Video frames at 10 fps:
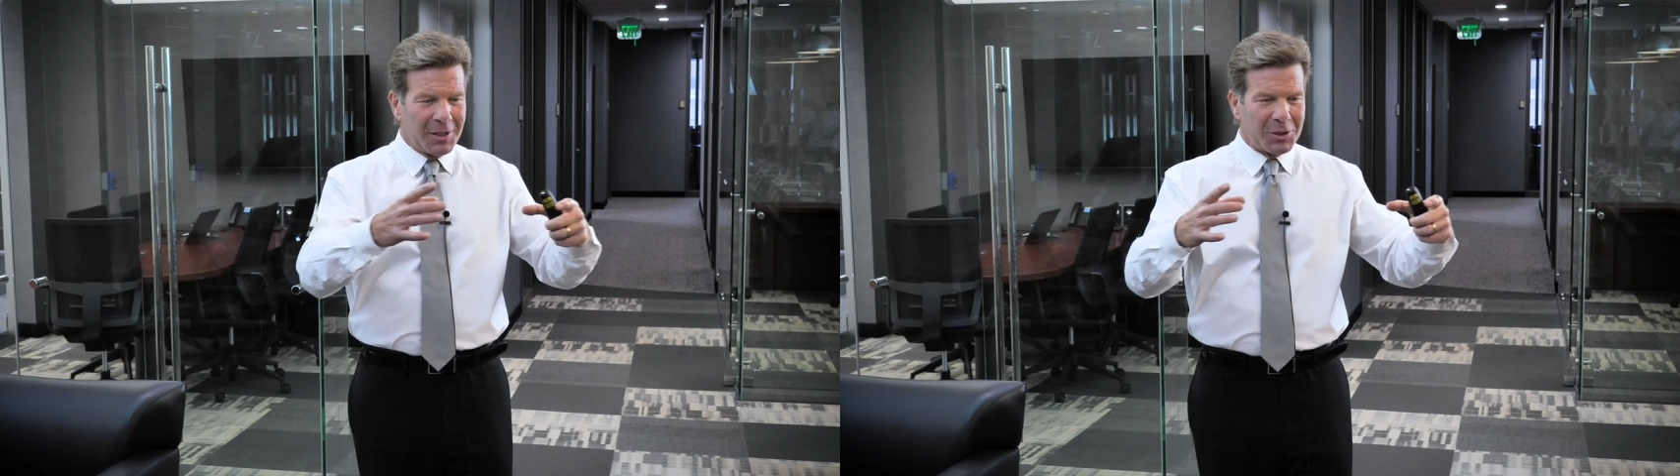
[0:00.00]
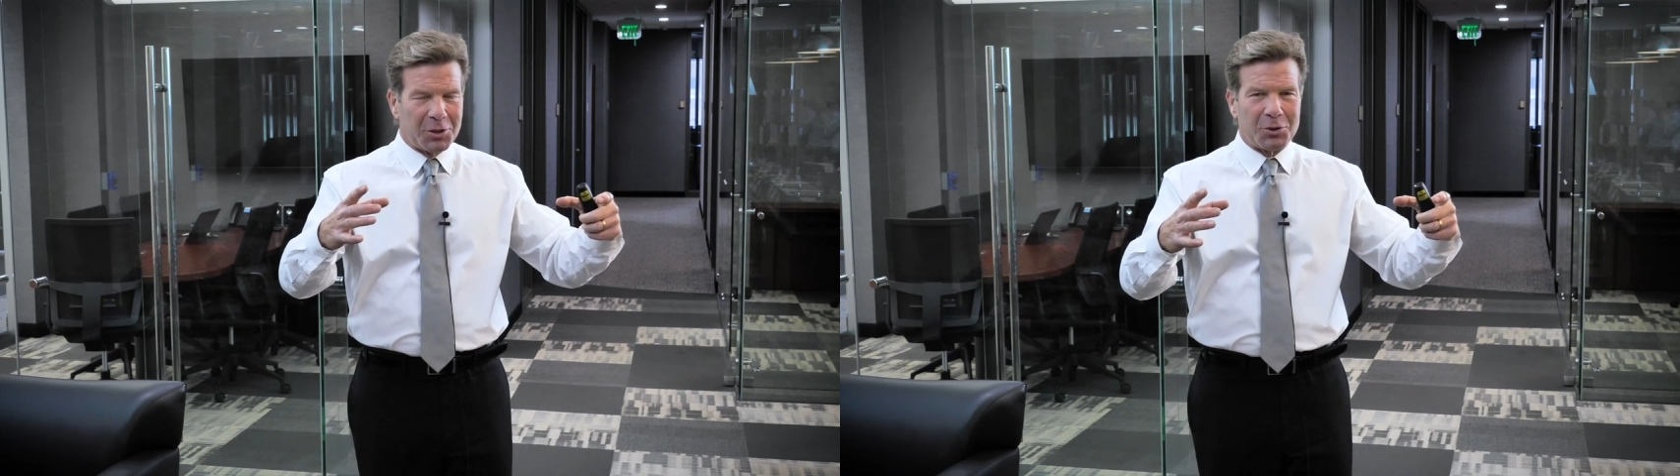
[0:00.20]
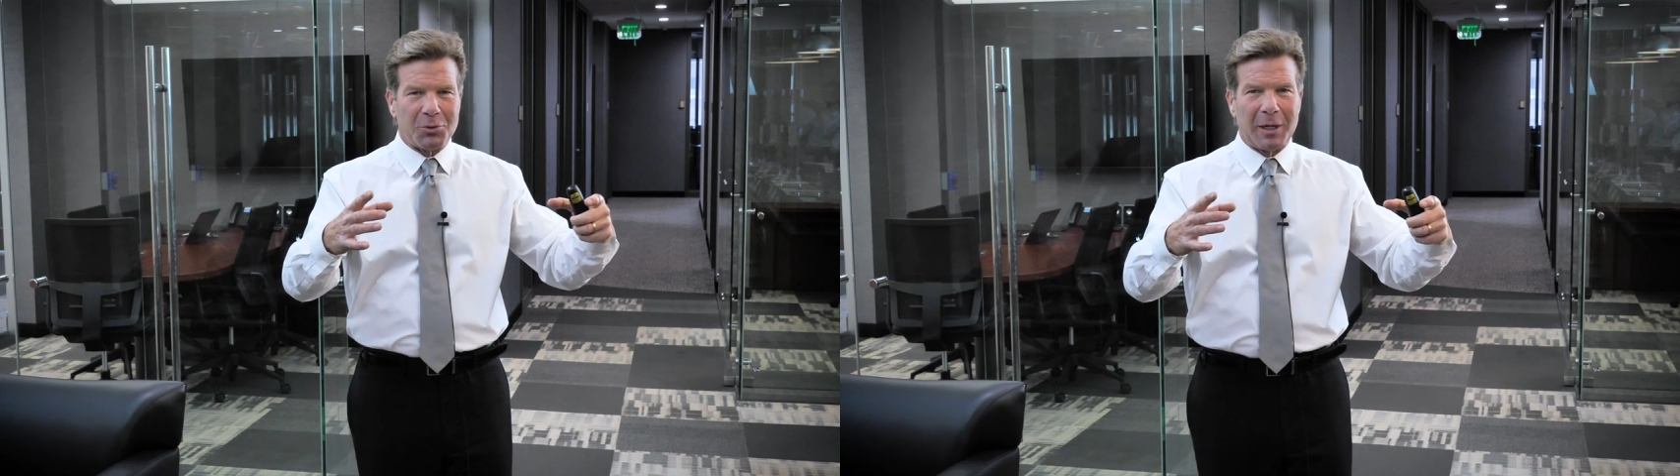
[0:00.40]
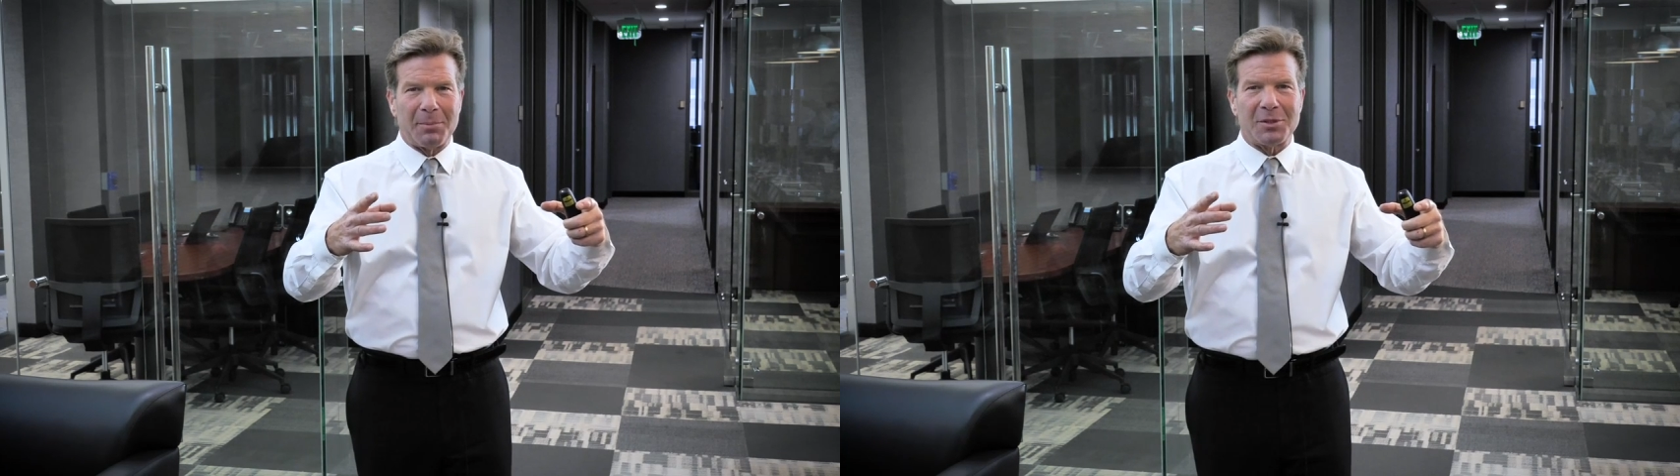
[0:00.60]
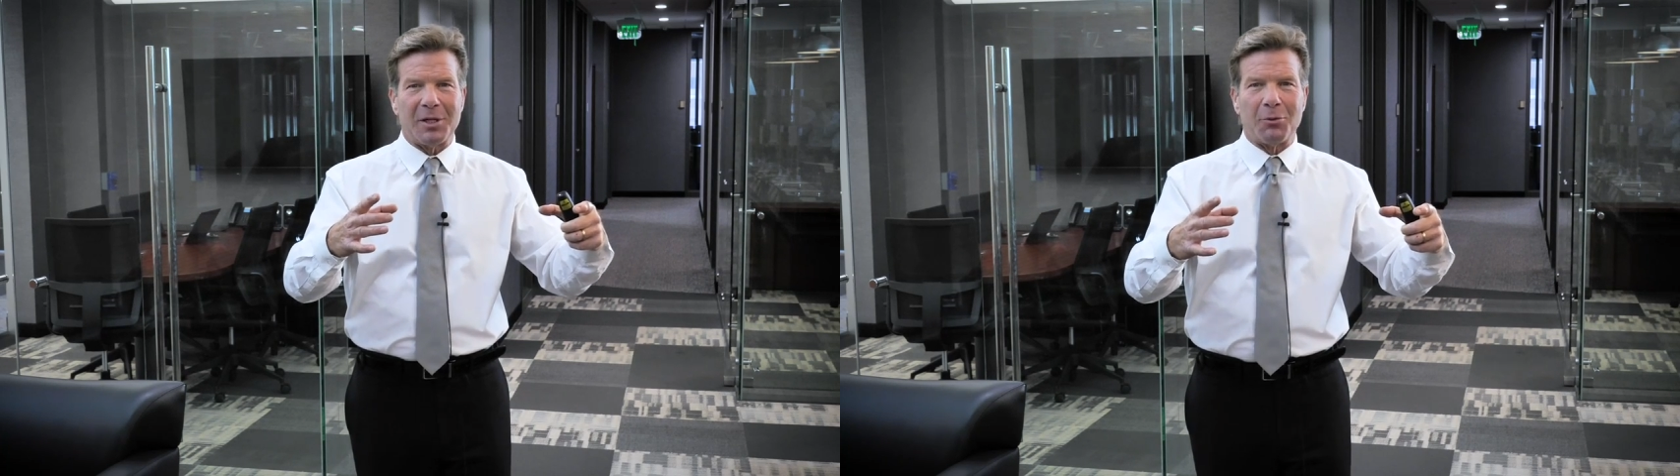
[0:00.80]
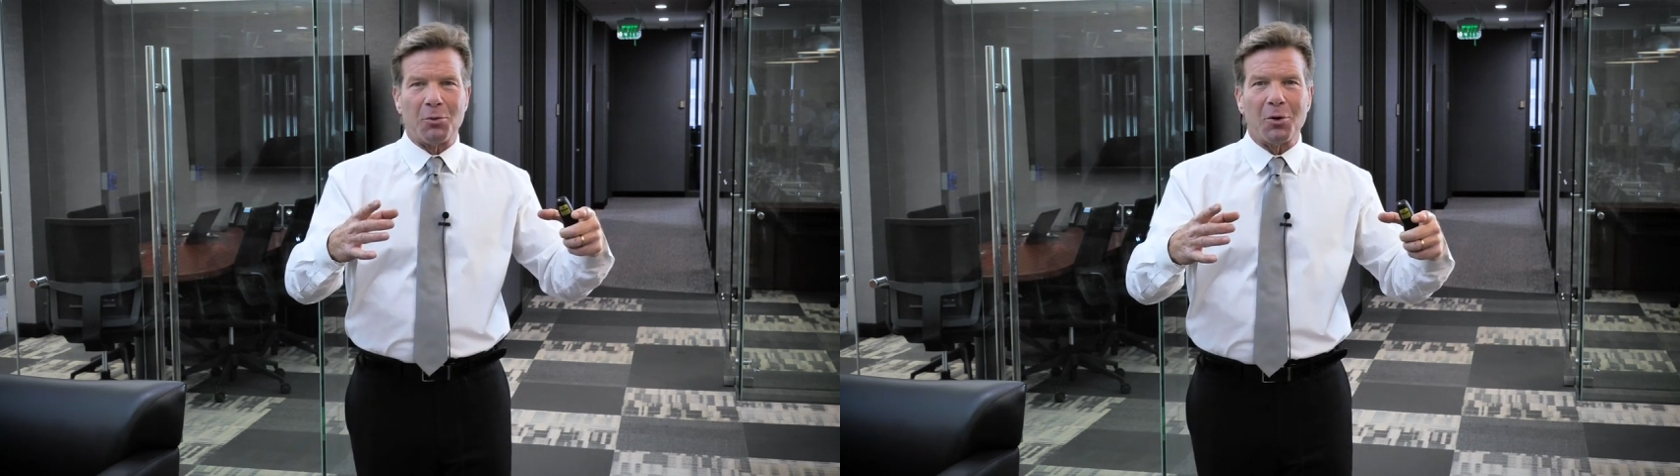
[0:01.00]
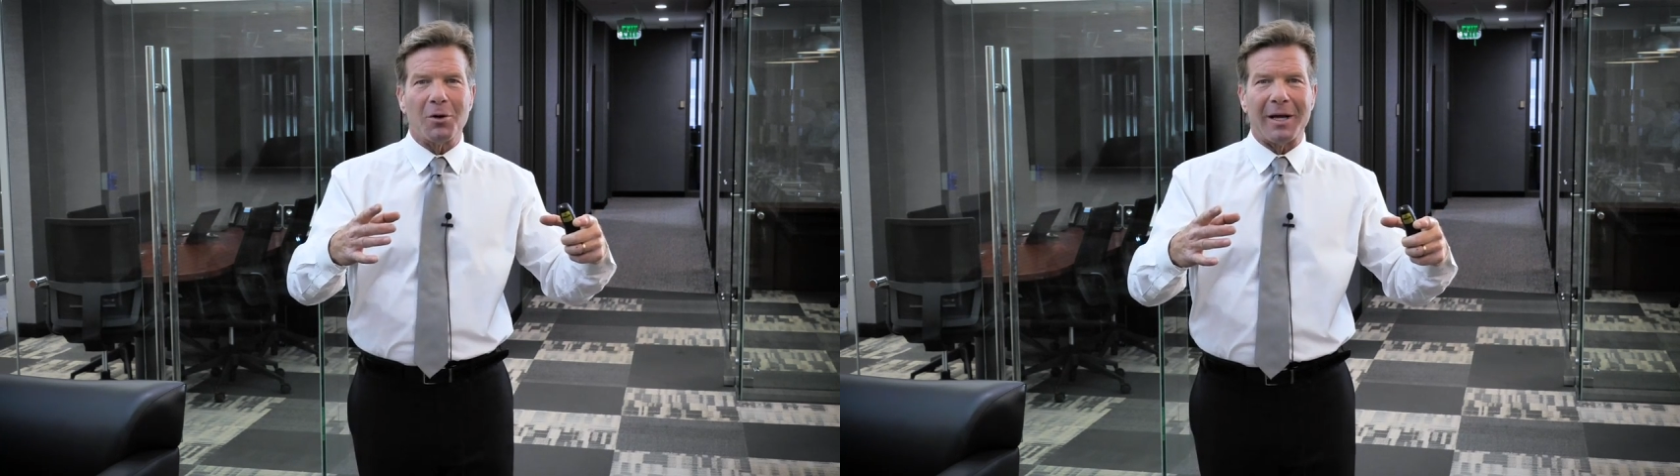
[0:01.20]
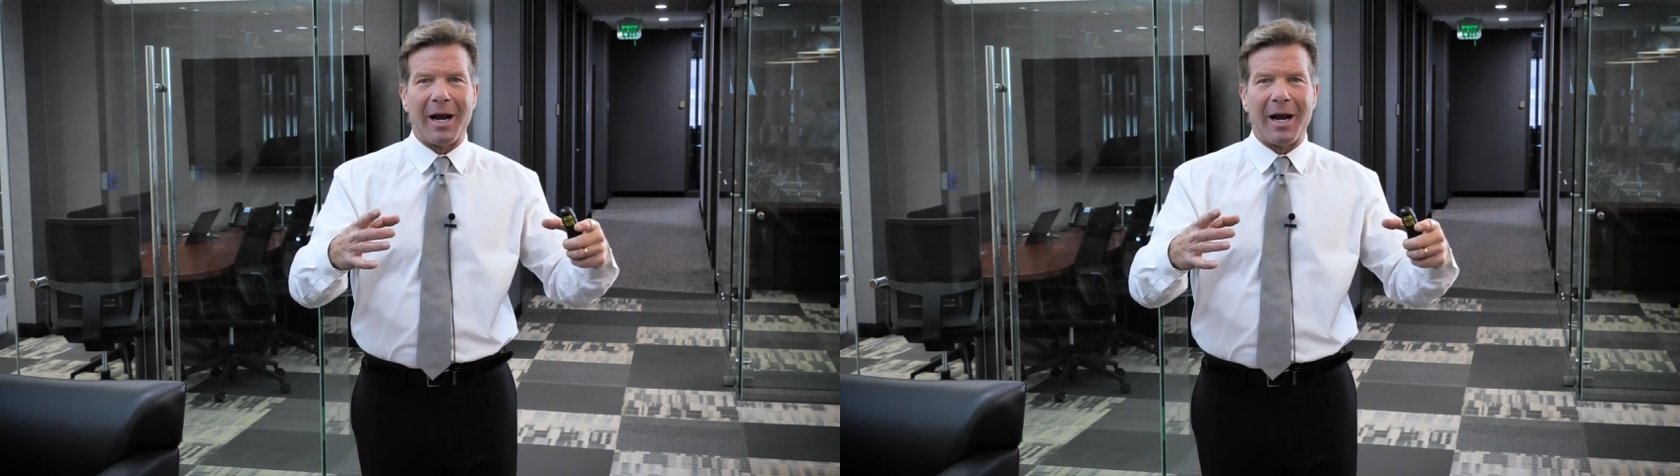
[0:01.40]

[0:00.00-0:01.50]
strips in rural